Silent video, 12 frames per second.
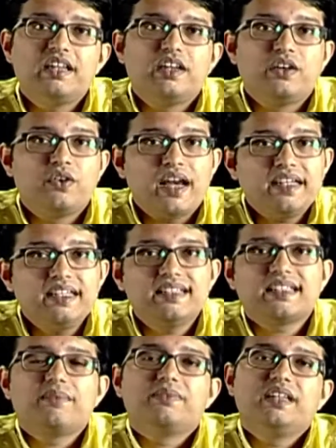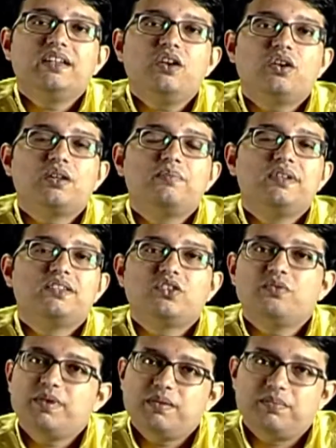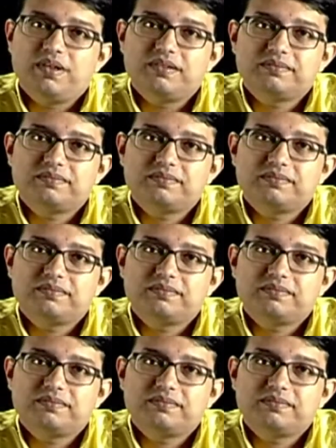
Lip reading: writing something on a piece of paper.